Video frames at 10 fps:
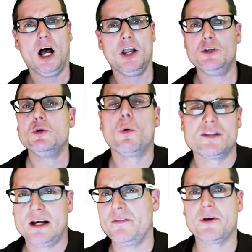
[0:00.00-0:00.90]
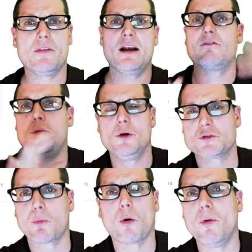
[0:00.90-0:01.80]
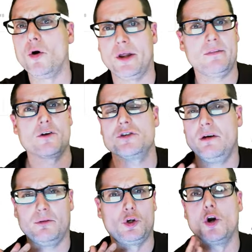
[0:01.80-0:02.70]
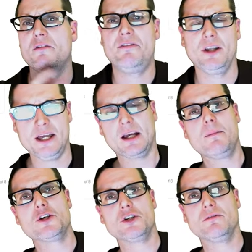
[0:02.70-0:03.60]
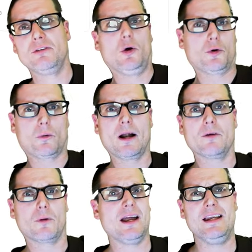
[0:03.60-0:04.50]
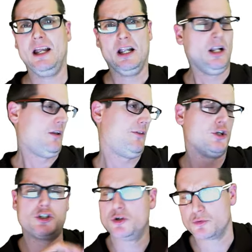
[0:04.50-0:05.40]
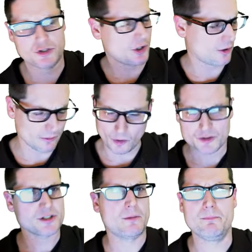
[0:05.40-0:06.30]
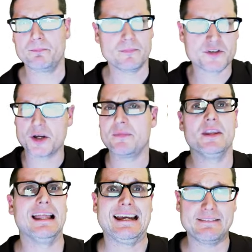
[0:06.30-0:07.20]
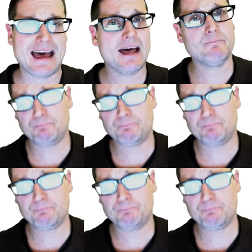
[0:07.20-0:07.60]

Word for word: new ones out there that everyone's promoting. There's a good affiliate commission floating around, right? The Juicer or something like that,